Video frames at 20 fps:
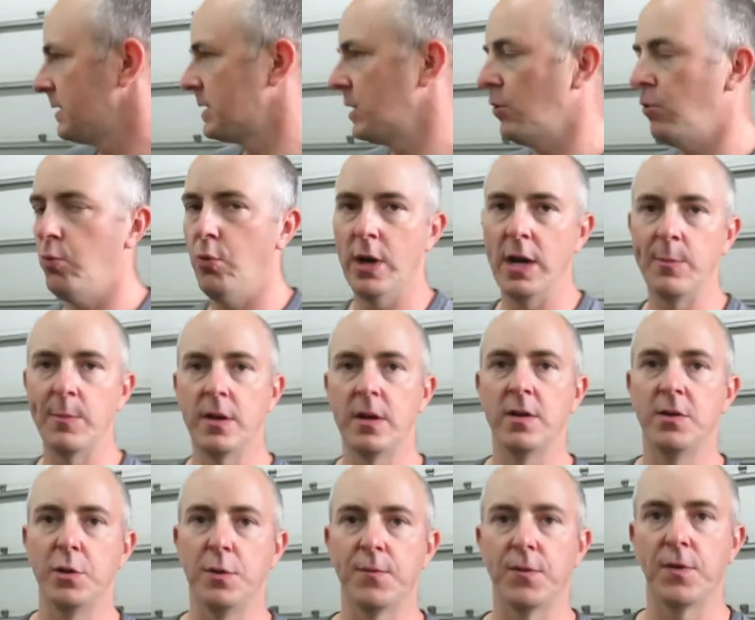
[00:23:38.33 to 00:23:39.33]
So what I'm
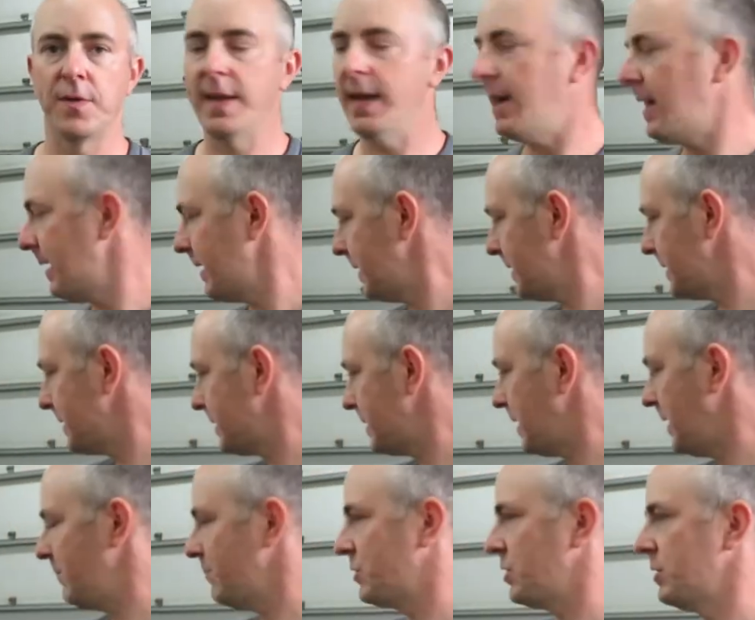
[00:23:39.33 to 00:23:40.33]
going to do for that
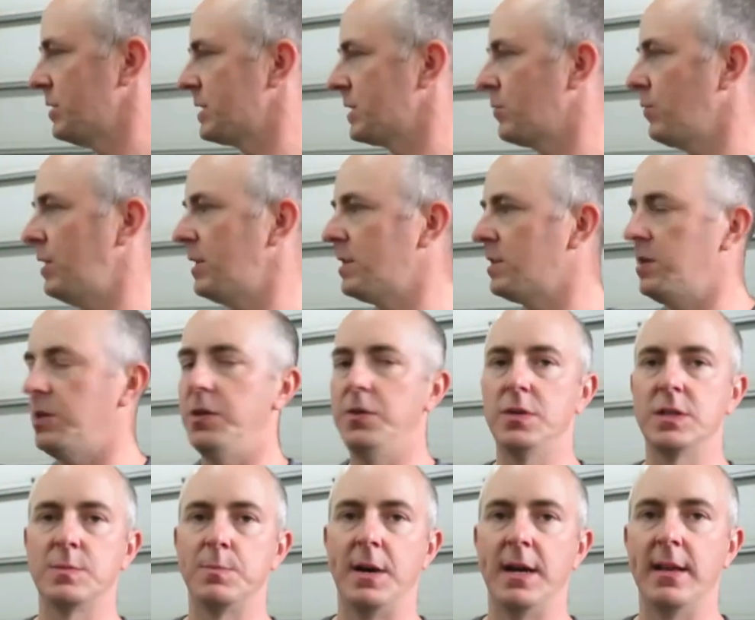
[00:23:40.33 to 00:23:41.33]
is I'm just going to
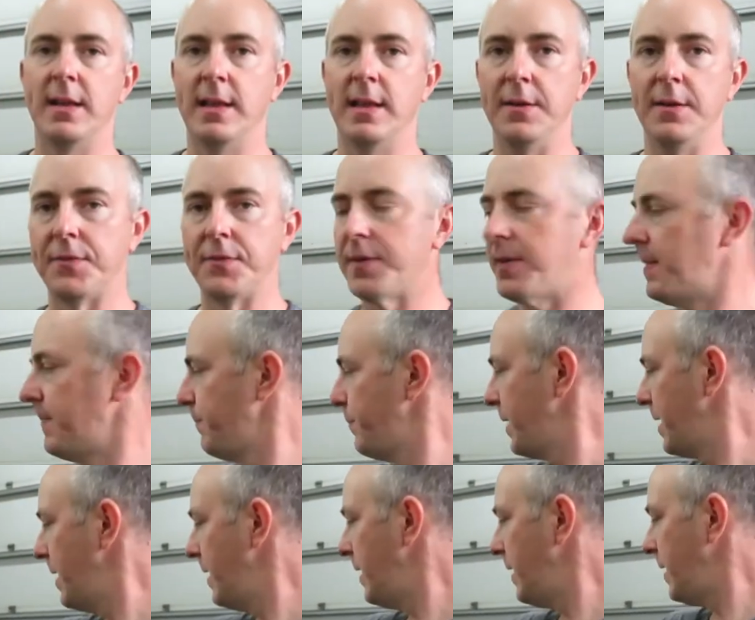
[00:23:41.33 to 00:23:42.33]
use my lift
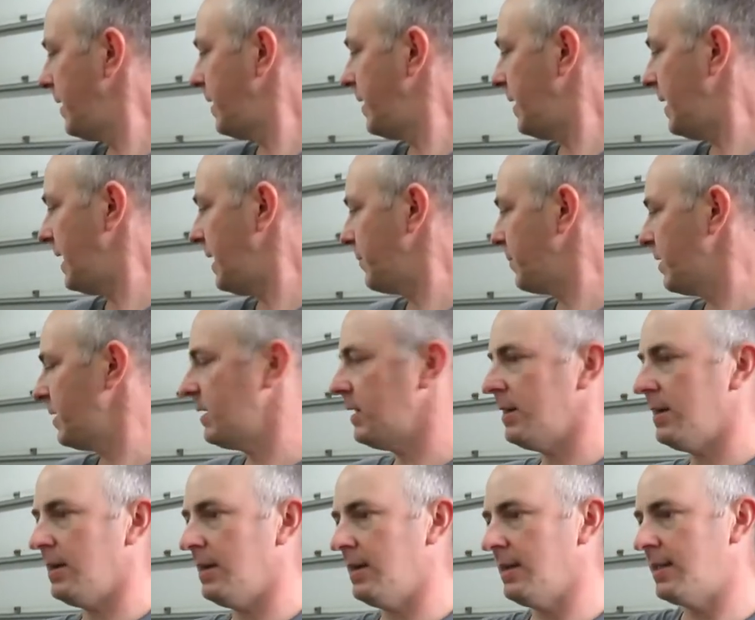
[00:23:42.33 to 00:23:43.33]
and I'm going
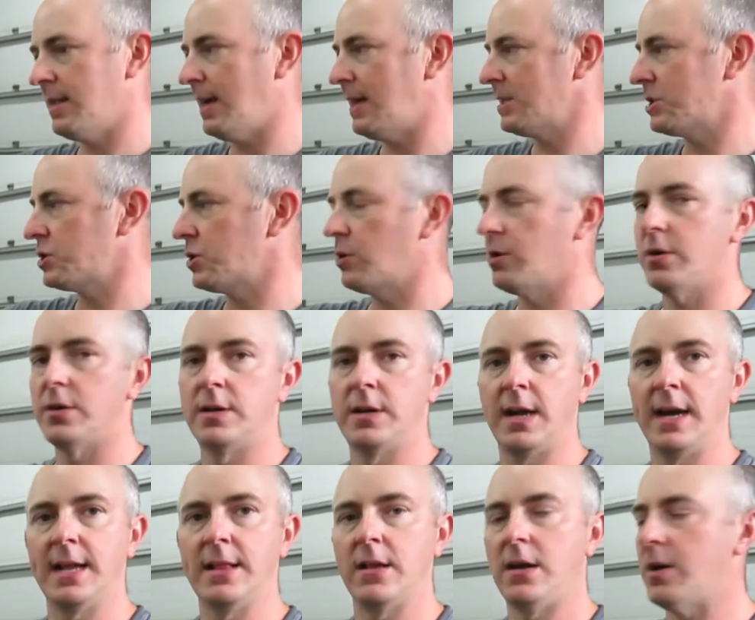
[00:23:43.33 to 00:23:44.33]
to attach our
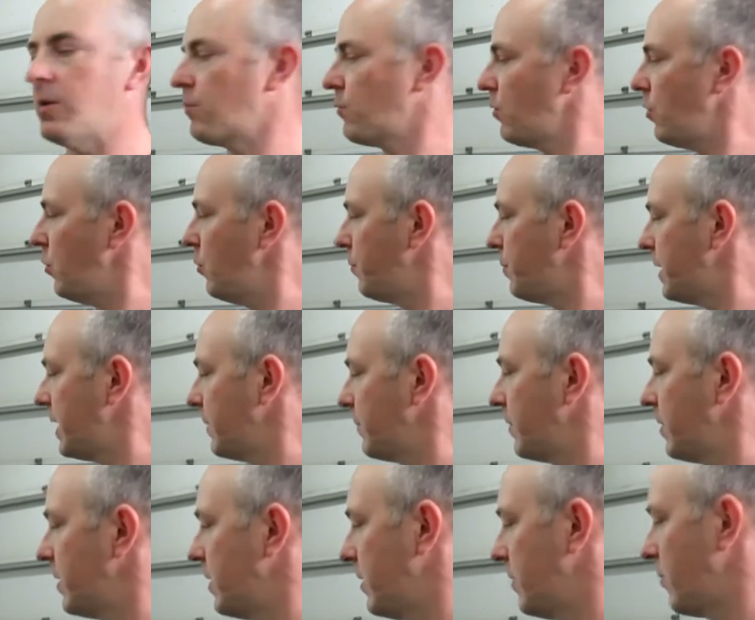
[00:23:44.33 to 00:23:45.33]
nylon rope and I'm
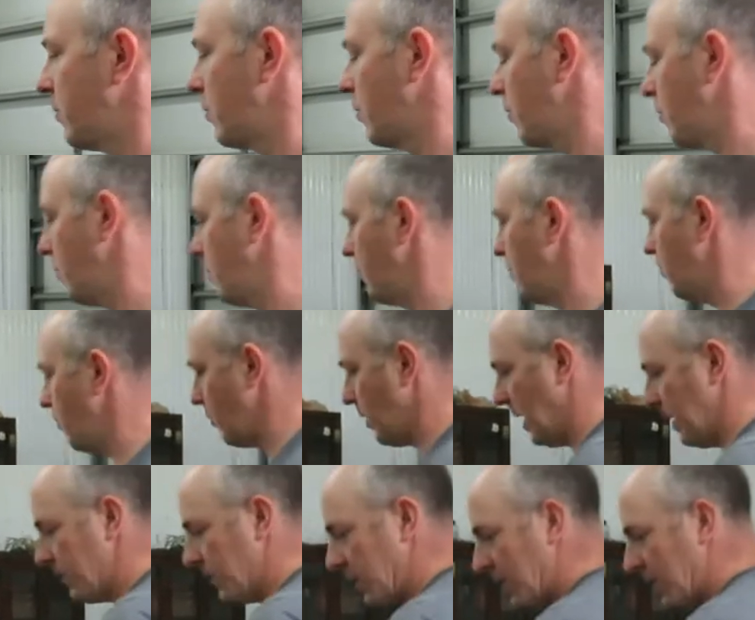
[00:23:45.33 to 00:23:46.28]
going to I'm